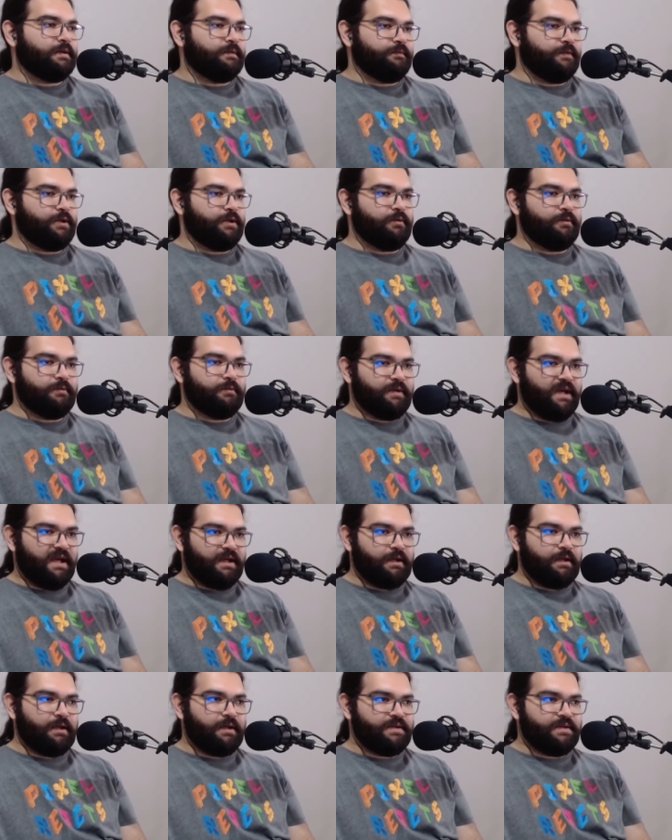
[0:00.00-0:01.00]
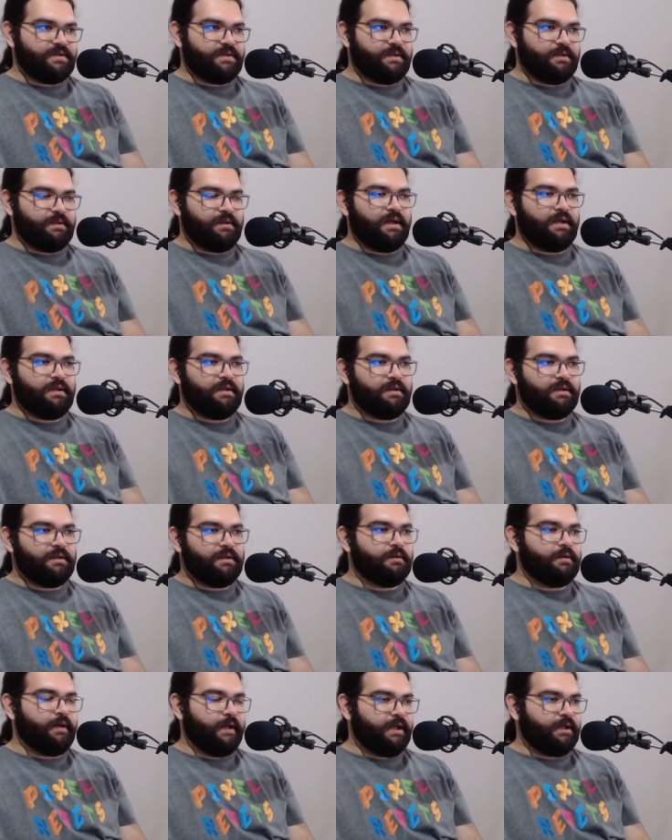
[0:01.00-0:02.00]
I mean, no, Regina is the lady
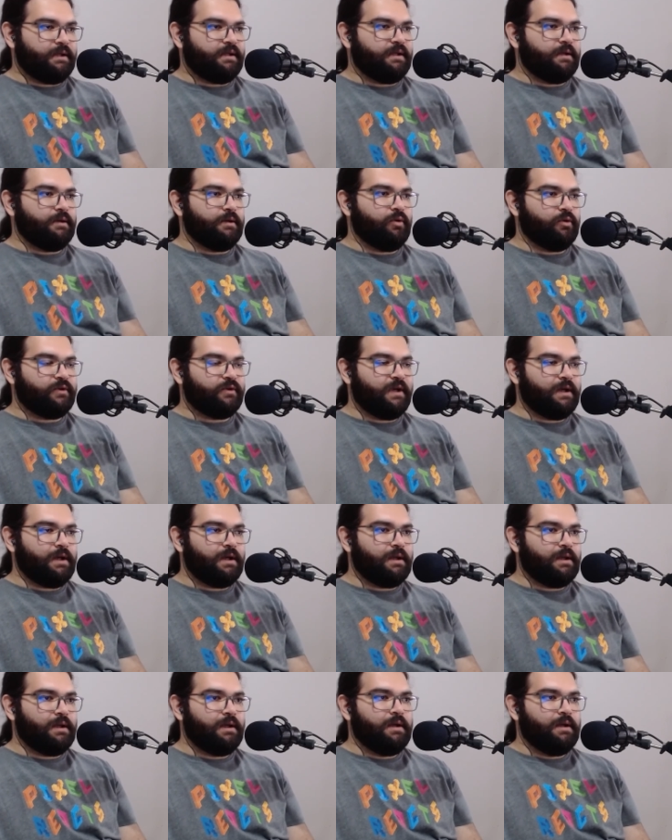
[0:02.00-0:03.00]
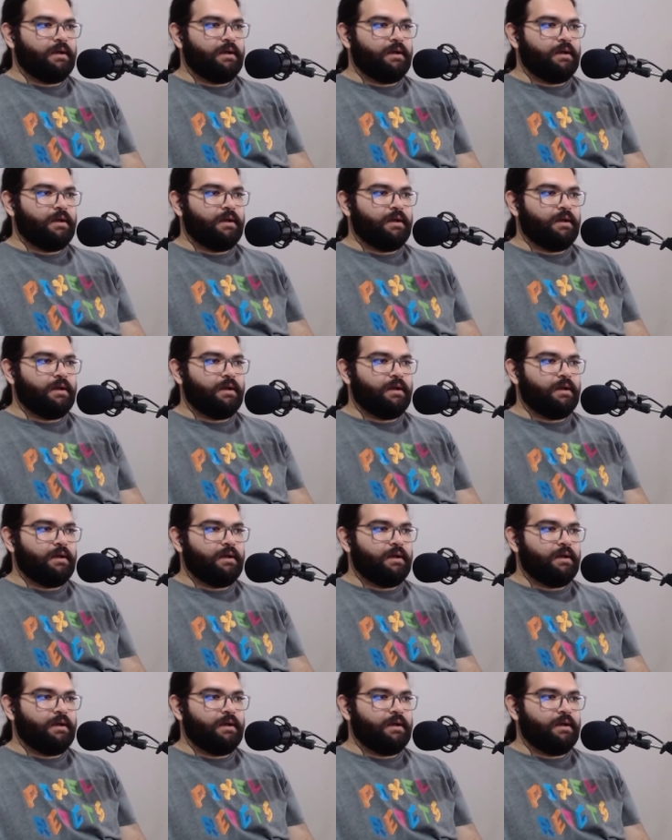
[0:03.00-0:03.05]
running the hotel.